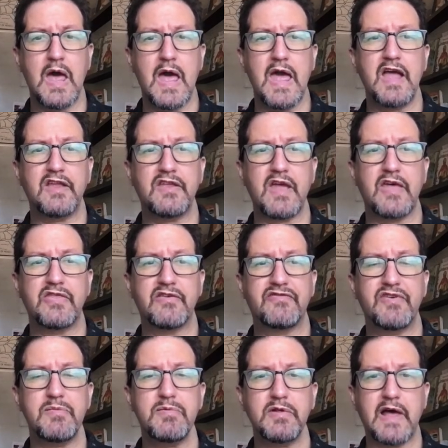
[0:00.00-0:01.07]
And the
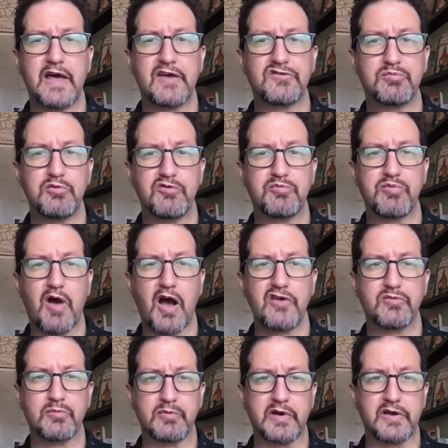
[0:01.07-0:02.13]
fibula has moved
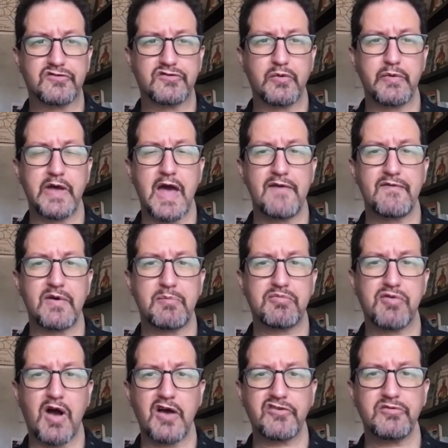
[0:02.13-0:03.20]
proximally. So we have a
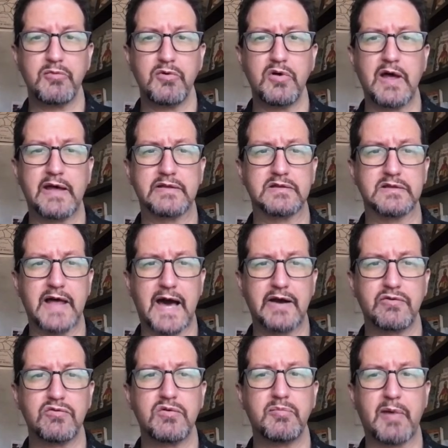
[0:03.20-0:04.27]
proximal and
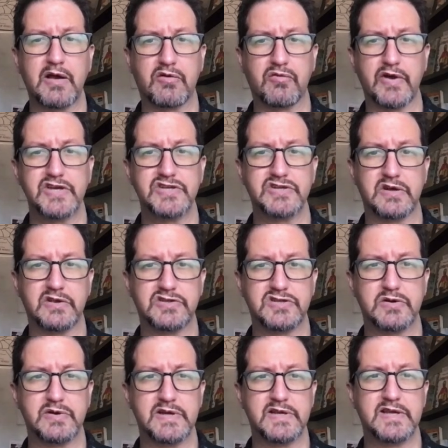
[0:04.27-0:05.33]
lateral migration. So
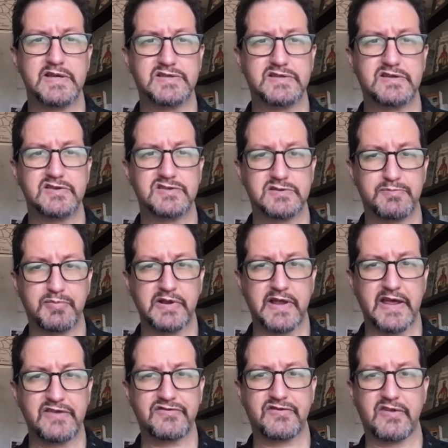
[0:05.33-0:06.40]
it has
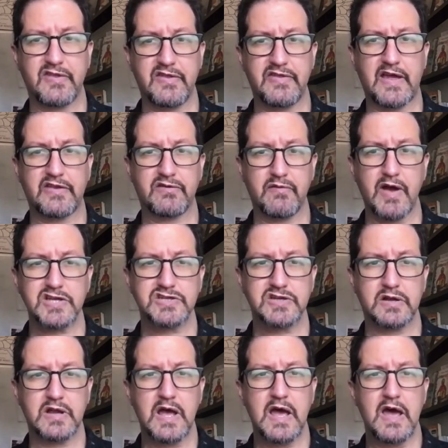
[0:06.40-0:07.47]
displaced in that
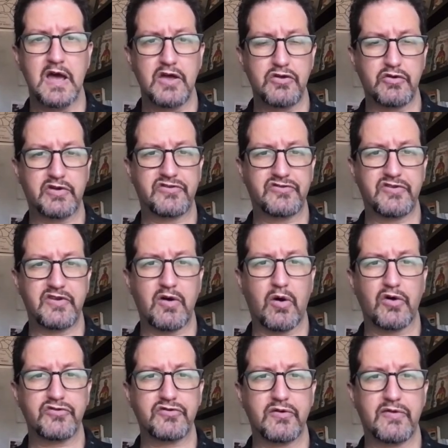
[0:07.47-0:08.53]
direction. You can see
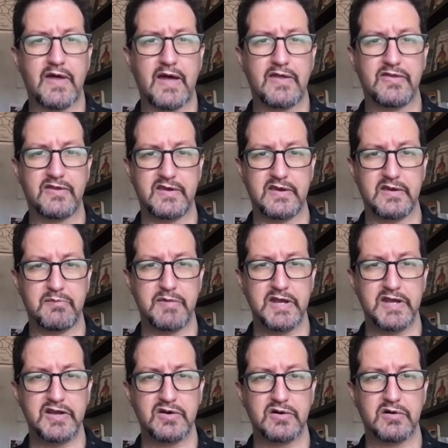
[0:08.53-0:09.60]
also that the
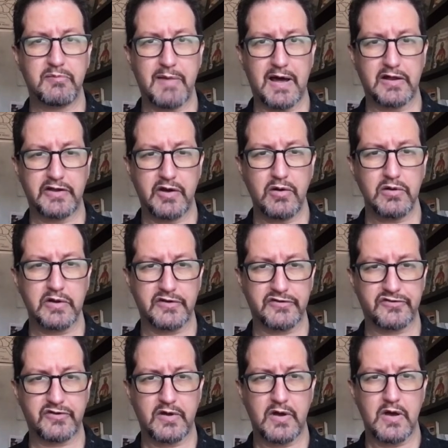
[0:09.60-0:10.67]
medial
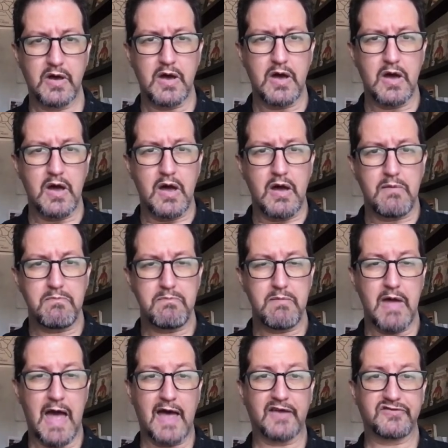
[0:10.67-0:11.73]
malleolus
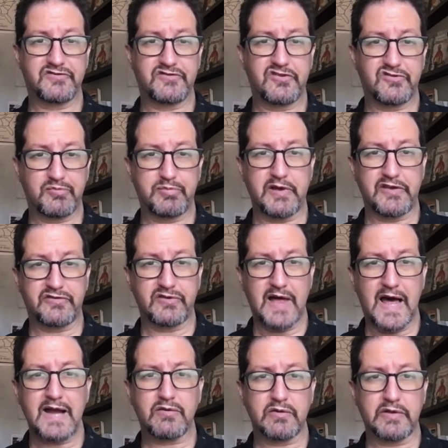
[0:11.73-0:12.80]
has displaced
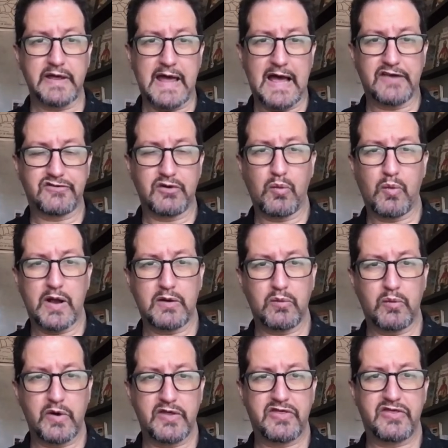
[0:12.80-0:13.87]
laterally as it went
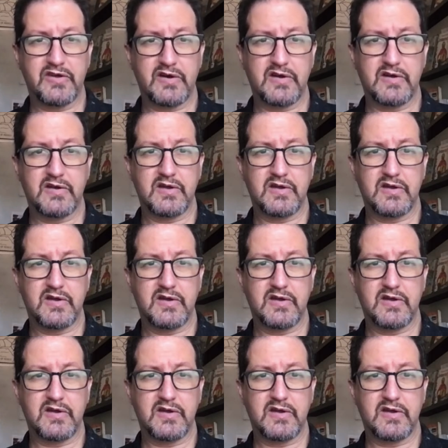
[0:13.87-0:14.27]
with the